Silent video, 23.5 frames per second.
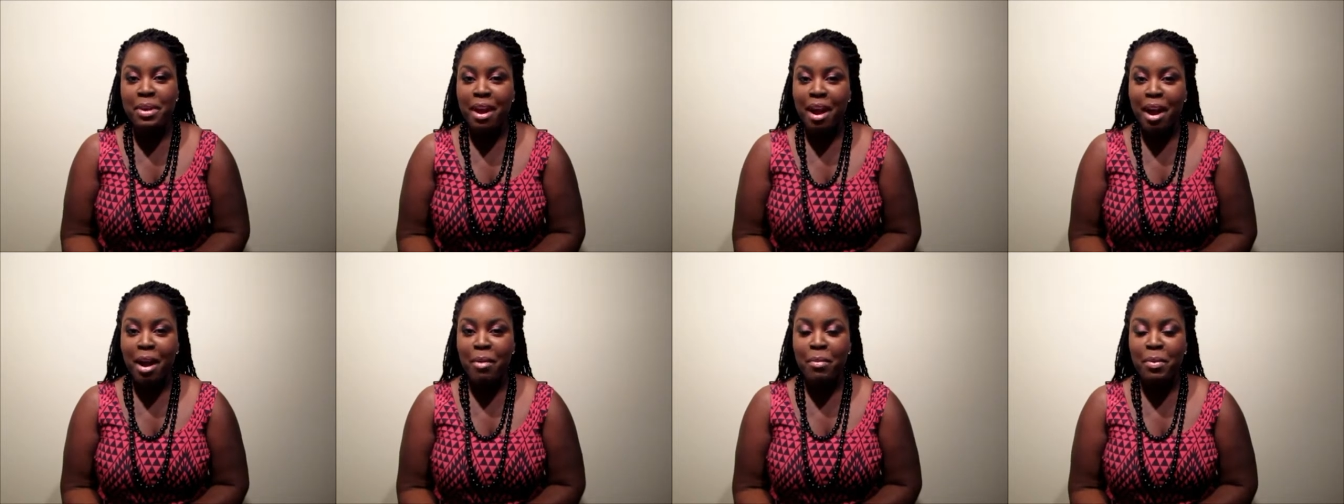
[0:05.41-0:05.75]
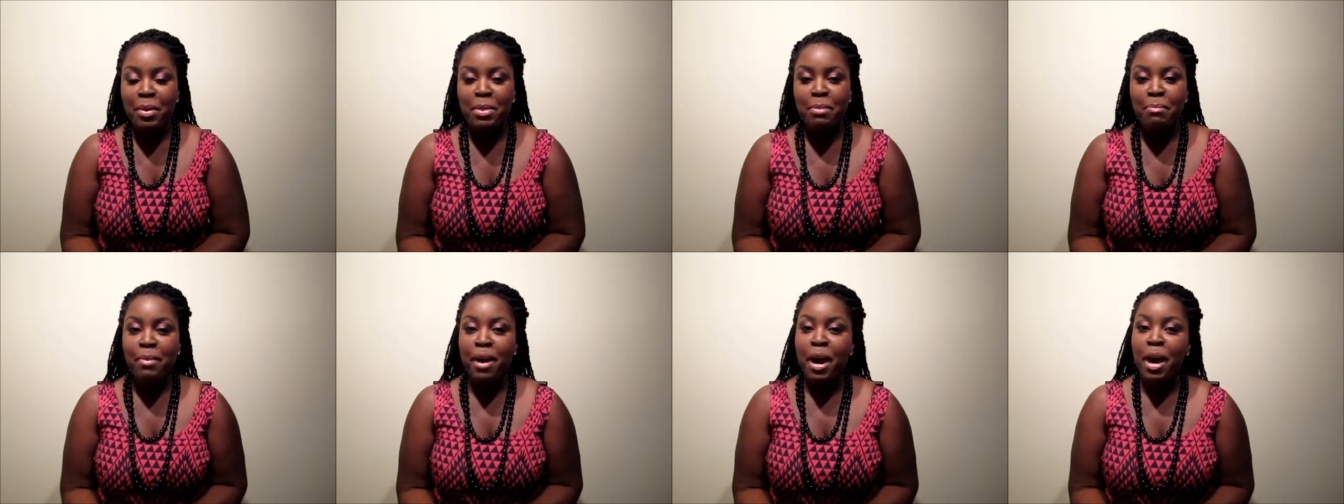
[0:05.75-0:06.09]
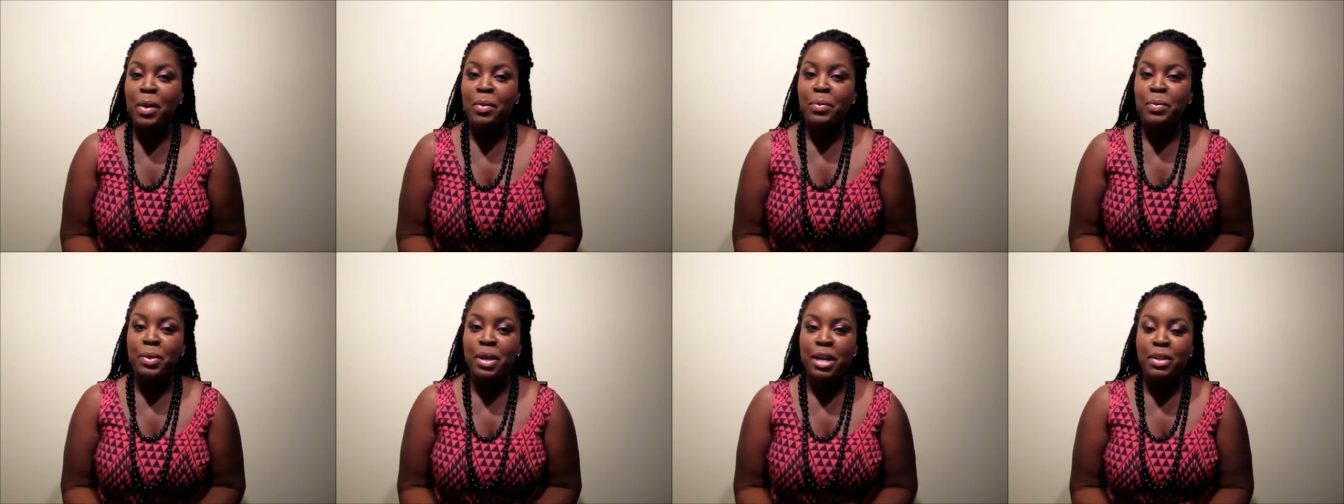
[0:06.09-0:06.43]
are with my
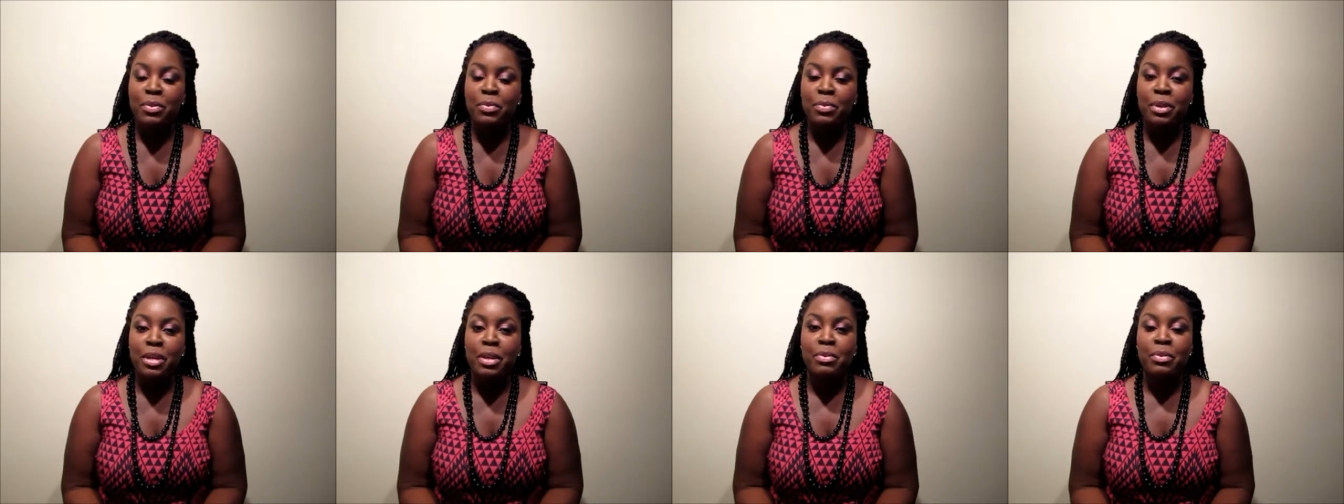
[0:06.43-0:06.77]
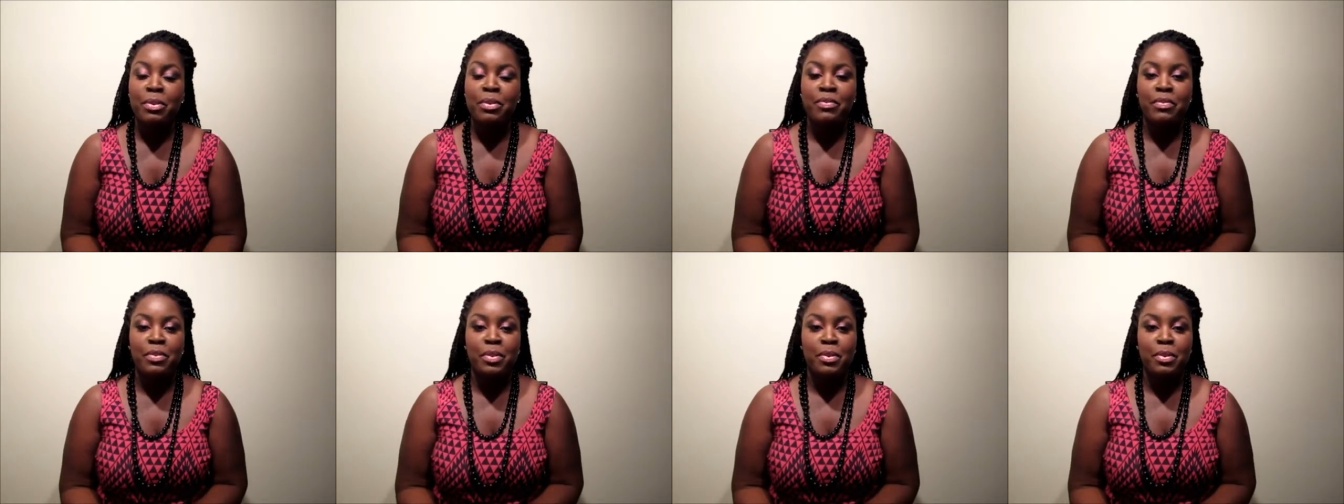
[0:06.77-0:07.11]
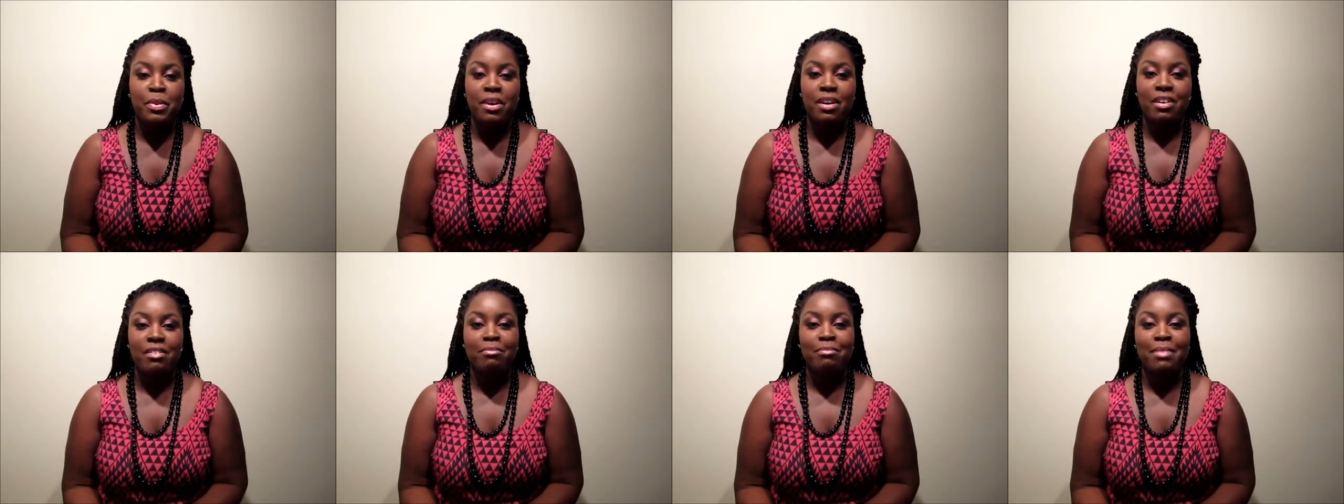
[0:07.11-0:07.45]
1 week review
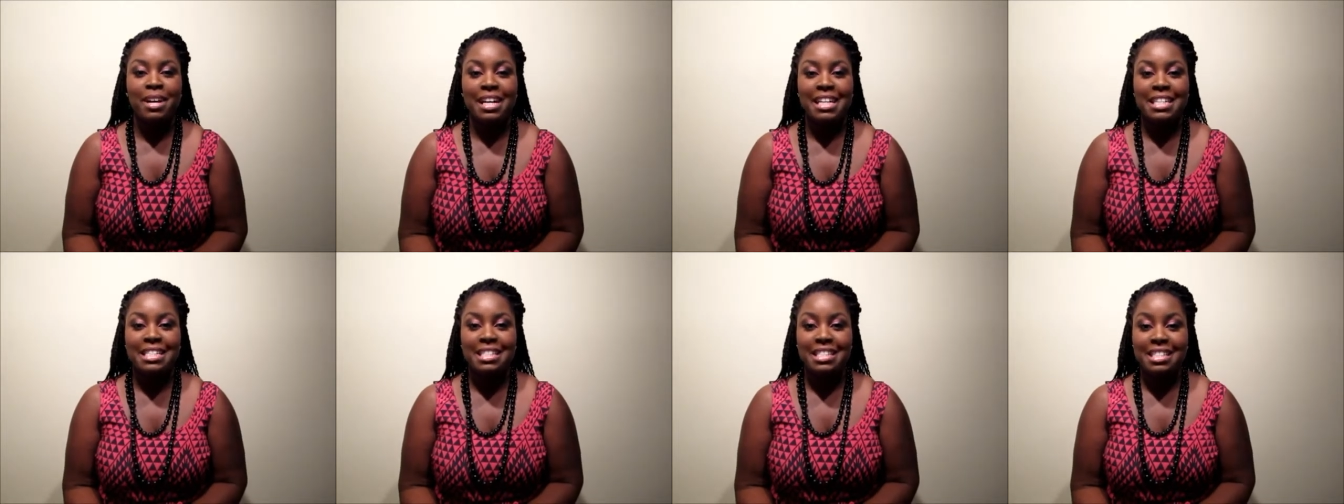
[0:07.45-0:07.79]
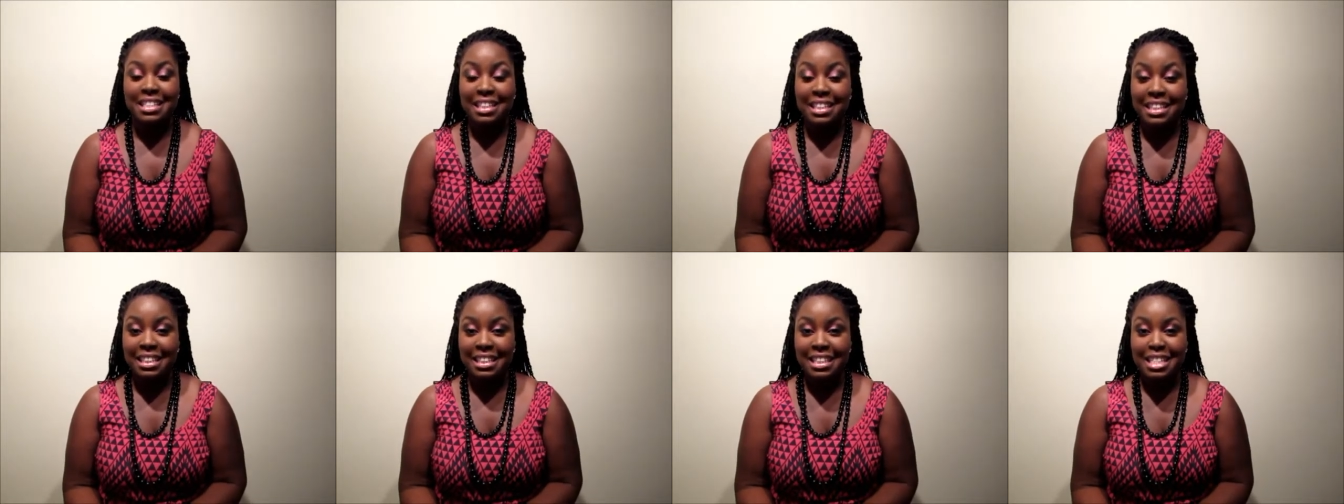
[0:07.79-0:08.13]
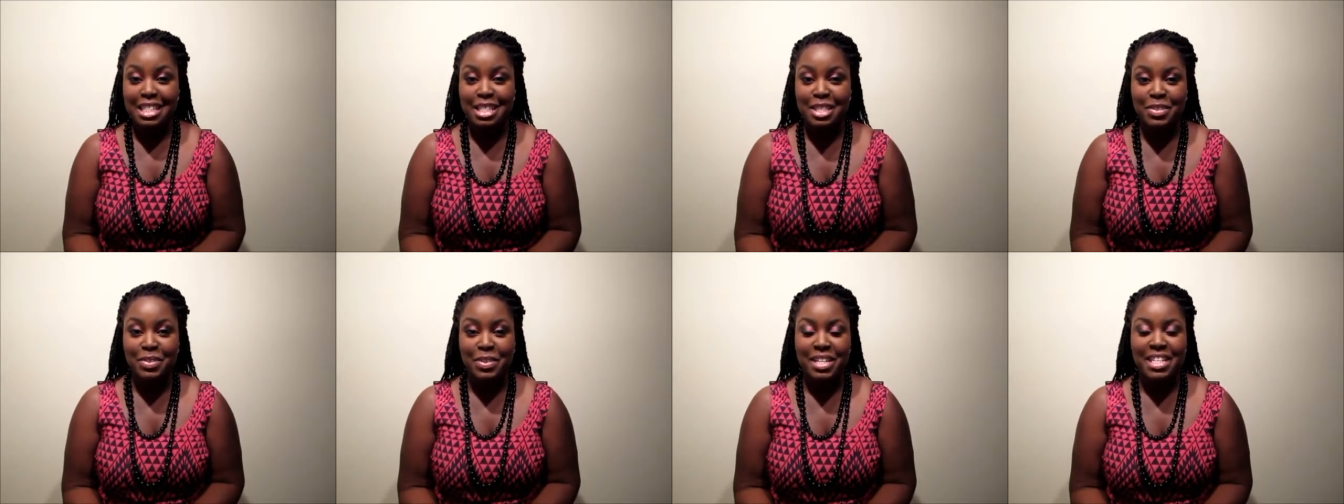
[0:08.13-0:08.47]
of my
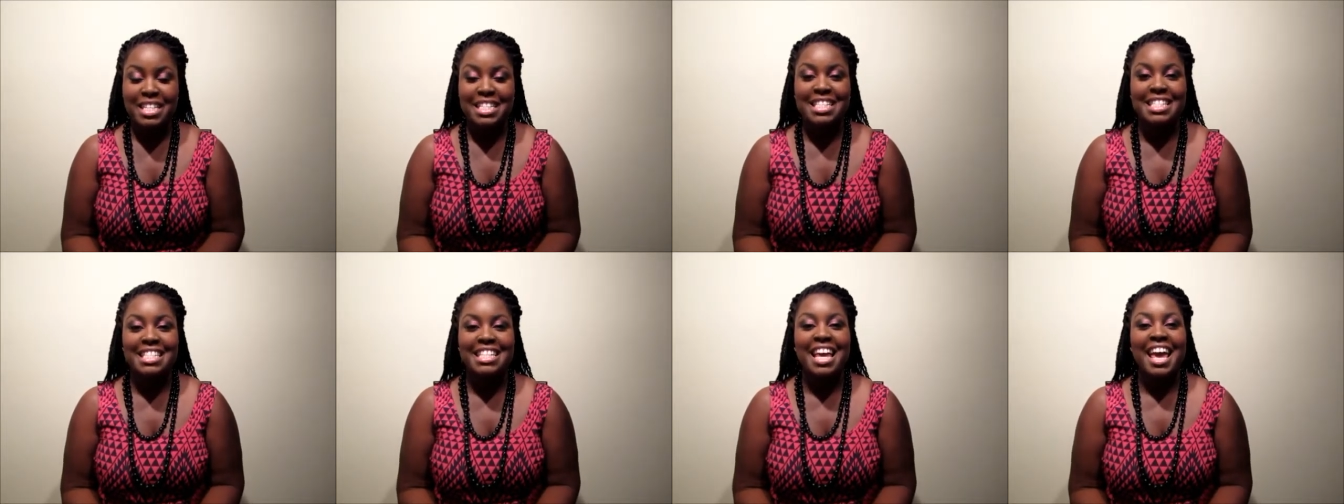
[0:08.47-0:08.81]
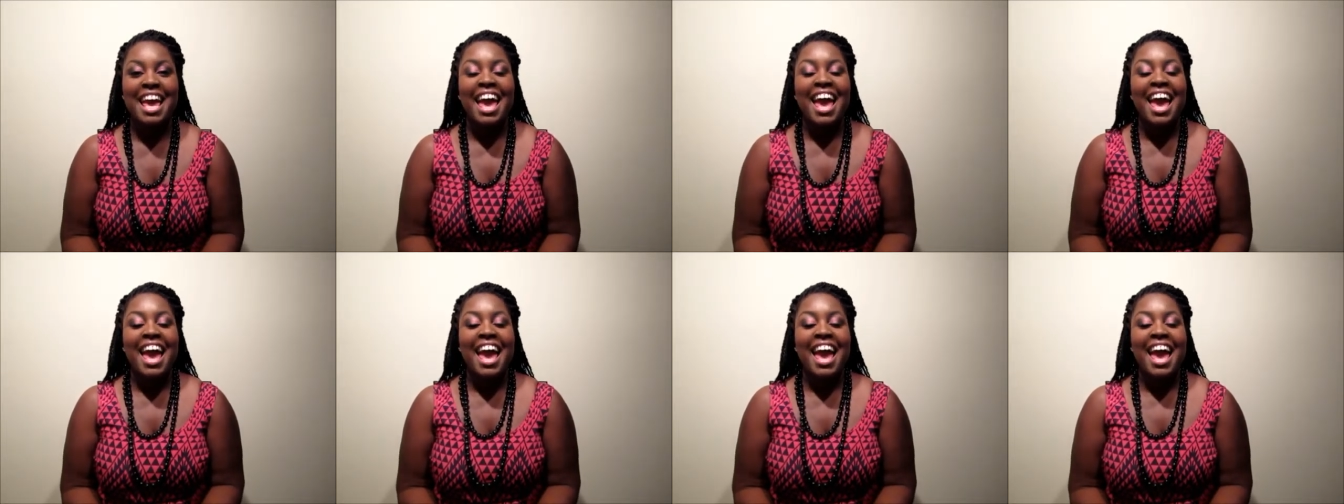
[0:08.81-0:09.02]
Senegalese twist,